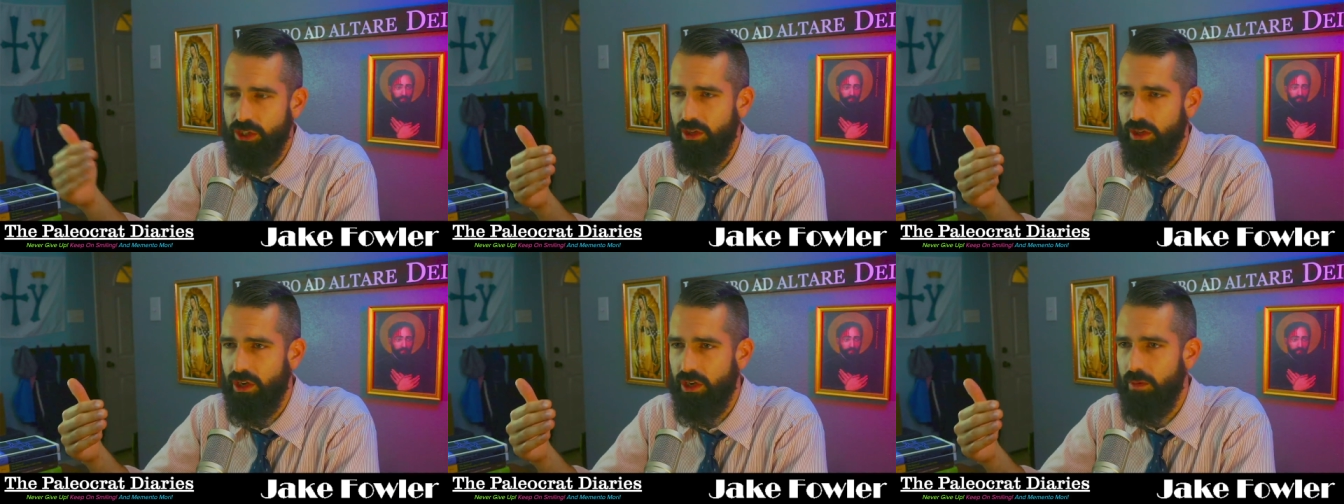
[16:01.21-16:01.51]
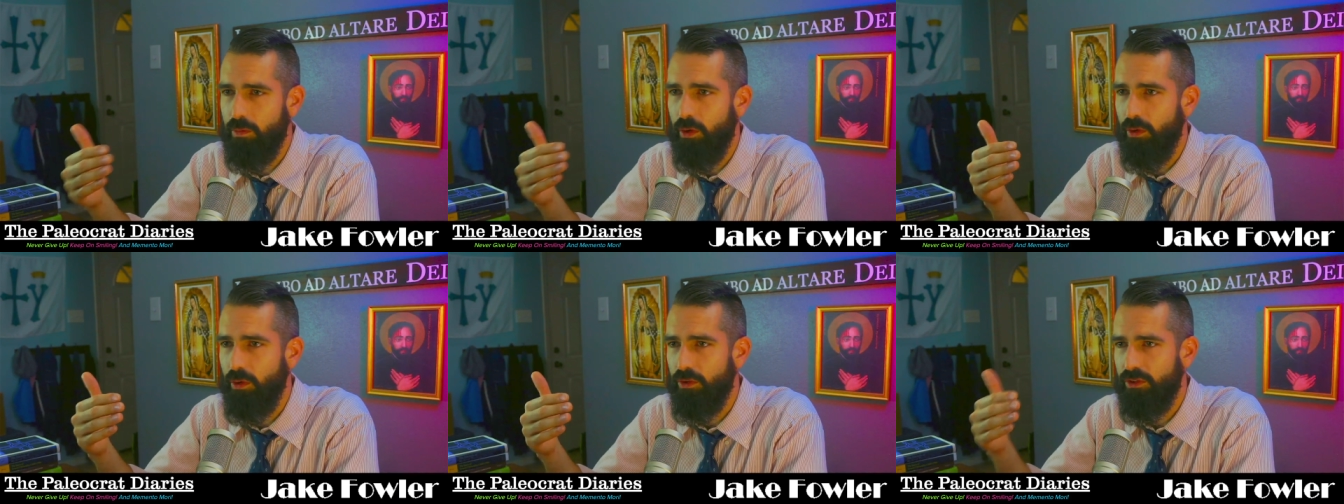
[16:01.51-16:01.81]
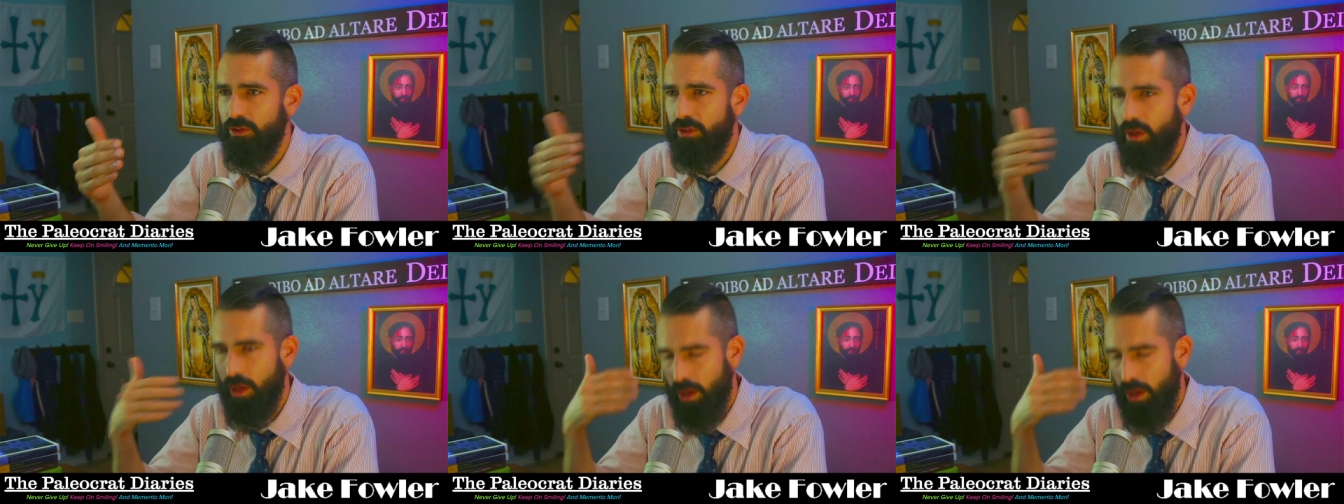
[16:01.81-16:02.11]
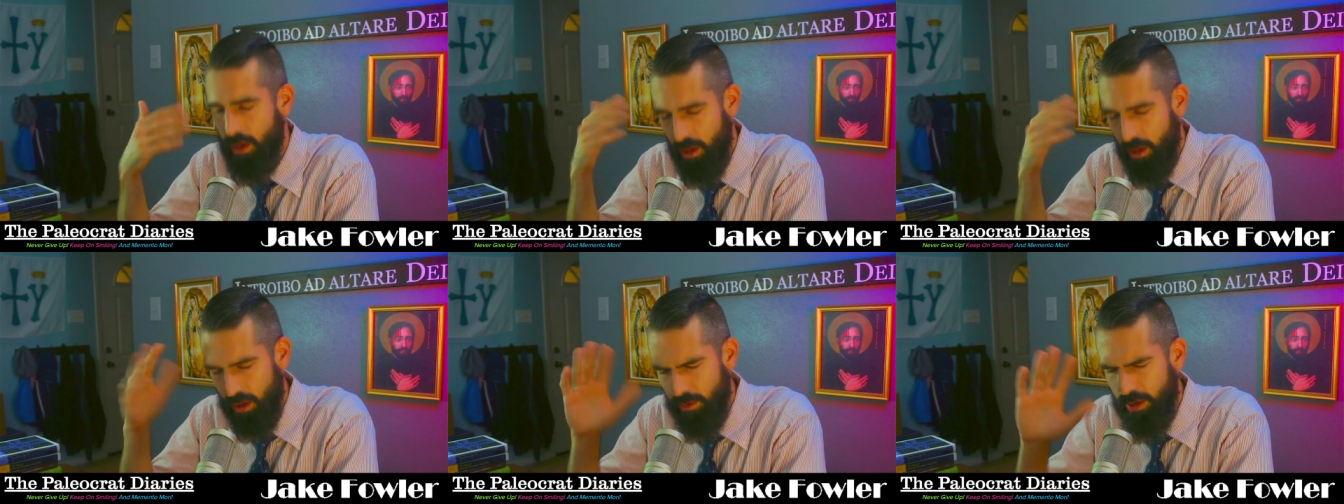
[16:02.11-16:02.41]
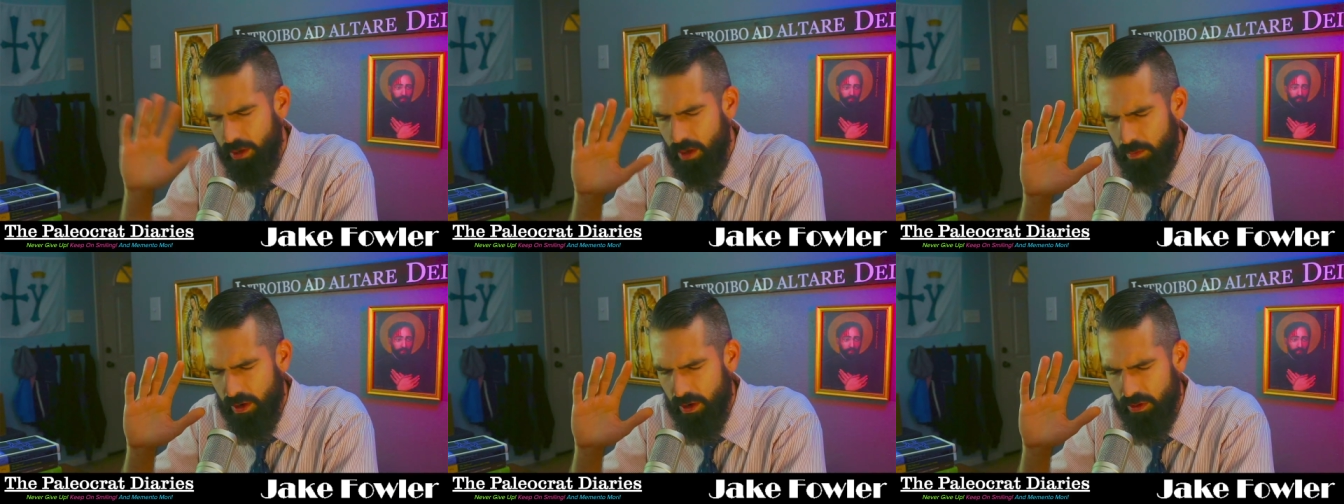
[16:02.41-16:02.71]
deposed. Let me
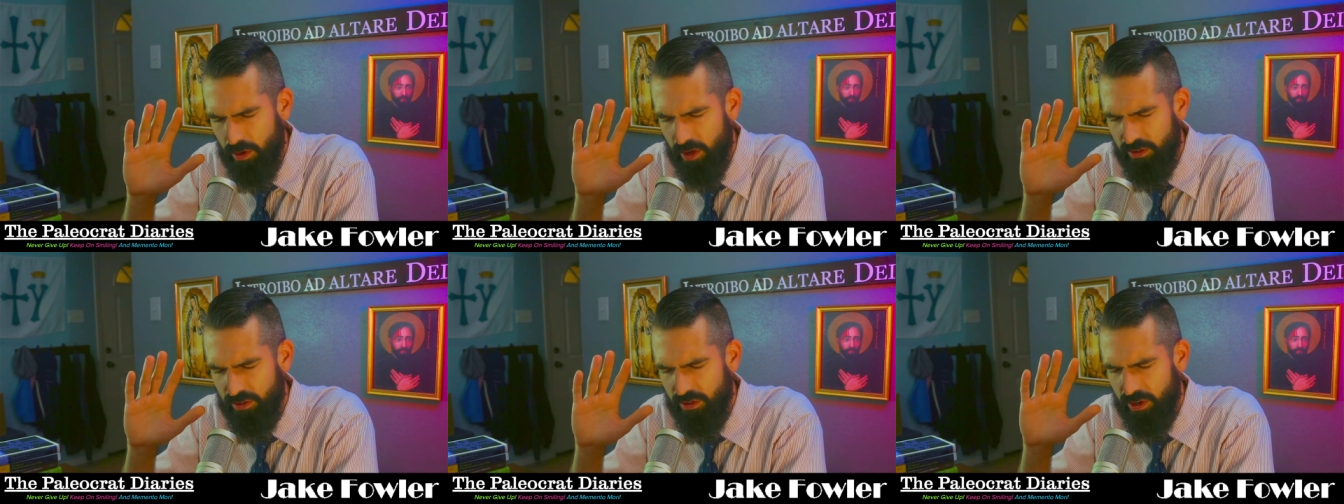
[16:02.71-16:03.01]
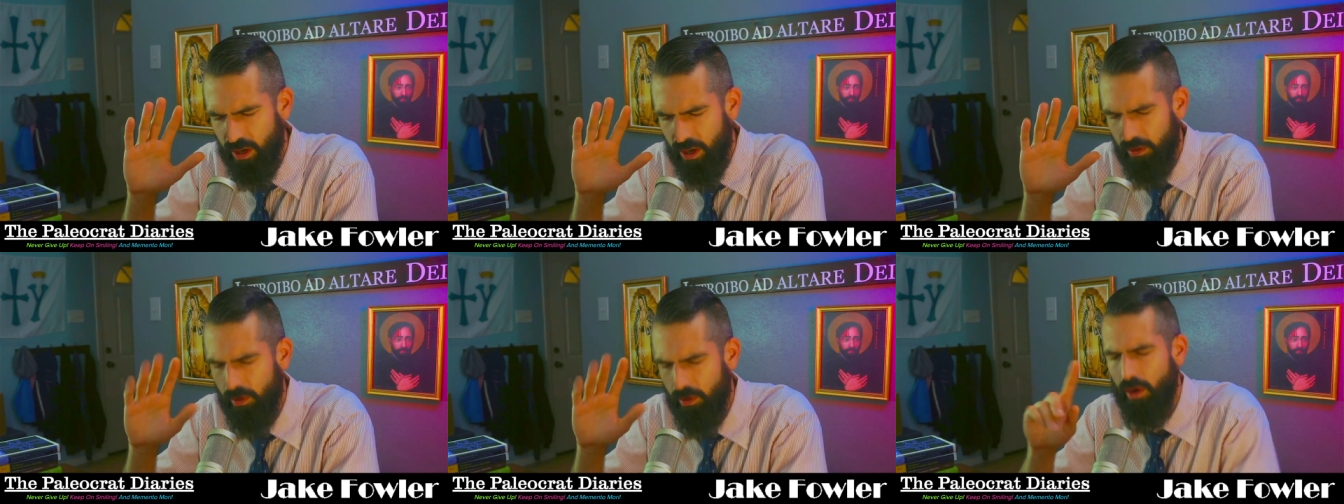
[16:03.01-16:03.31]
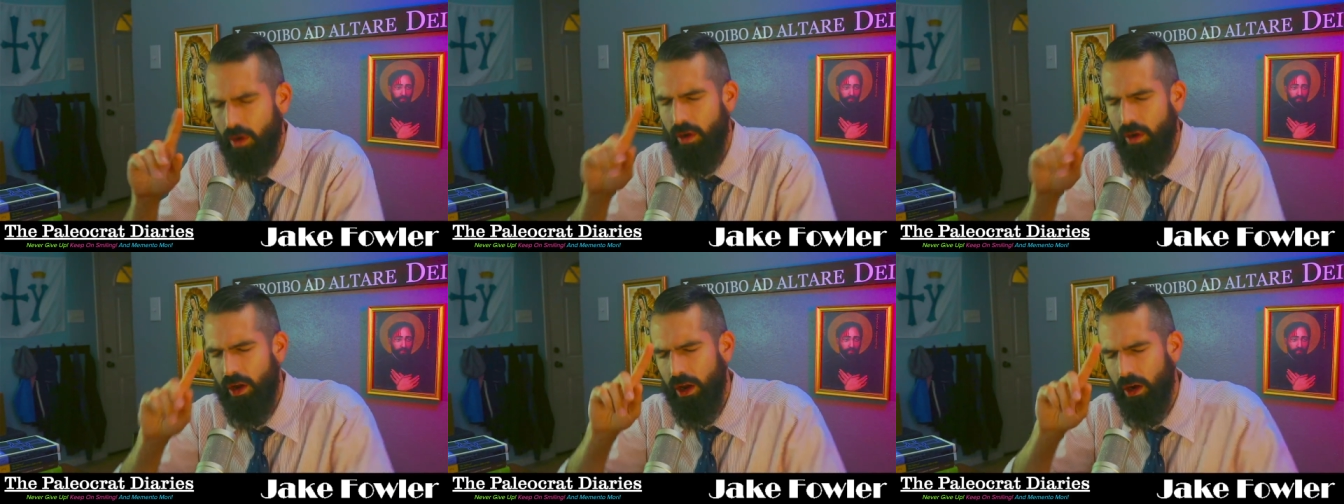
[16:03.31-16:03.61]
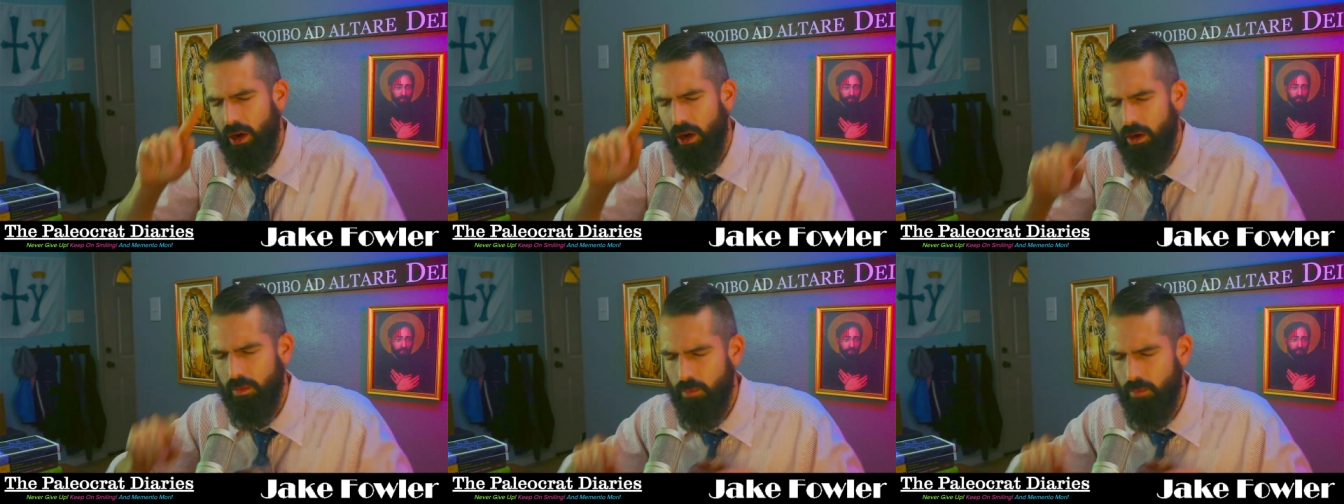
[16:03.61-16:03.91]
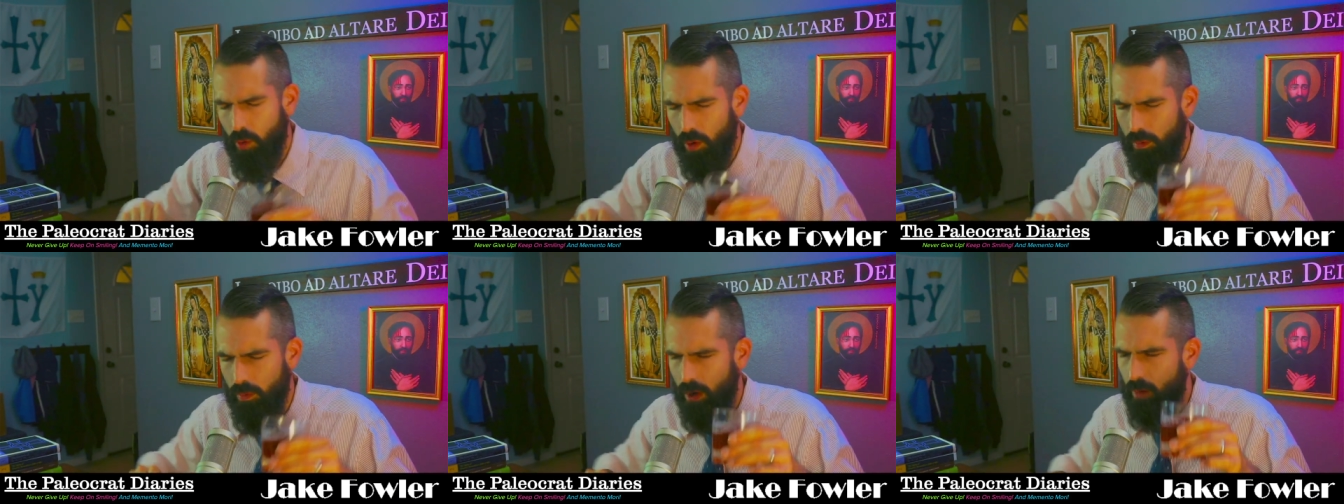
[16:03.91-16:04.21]
get my thoughts together here. Hang on,
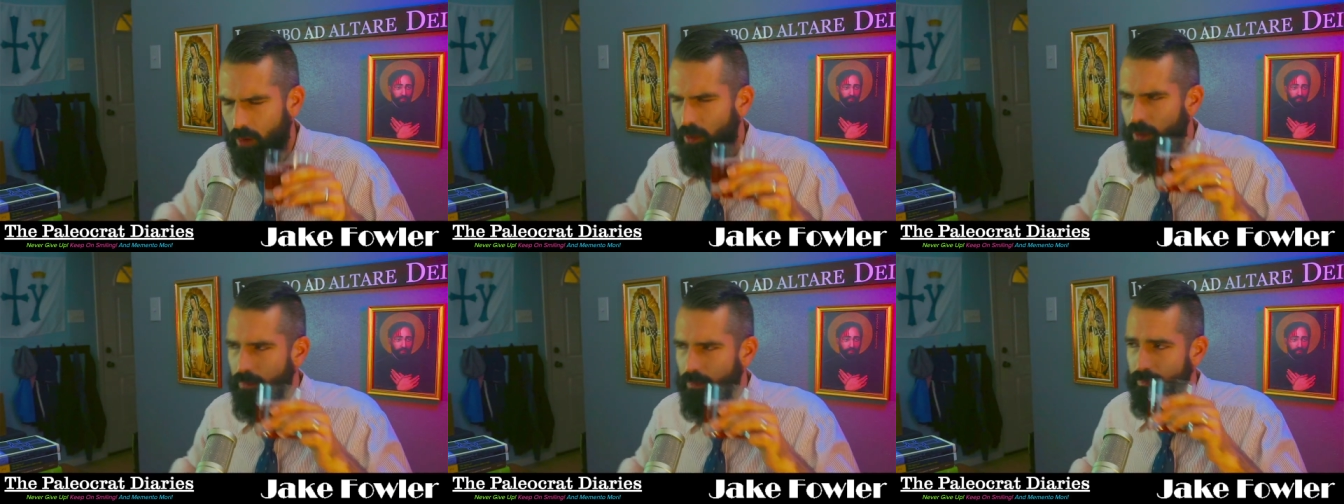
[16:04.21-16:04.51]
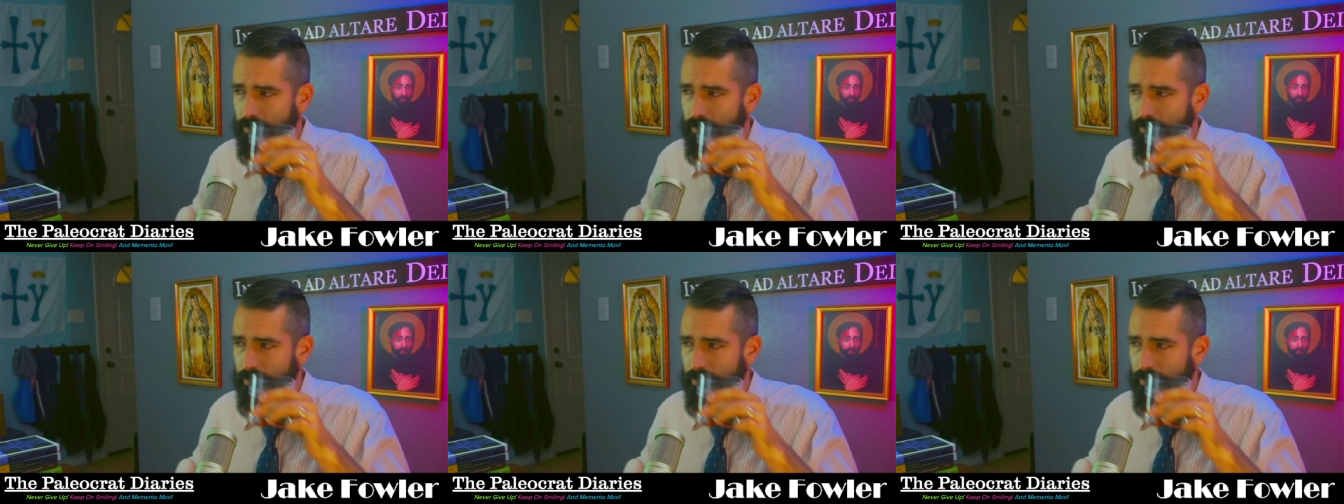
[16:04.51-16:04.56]
more bourbon.